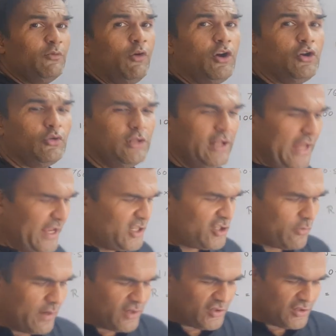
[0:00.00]
on to the next
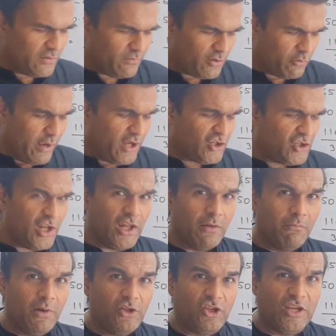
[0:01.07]
question. Question
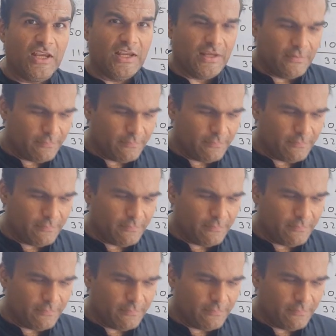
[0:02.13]
number 3.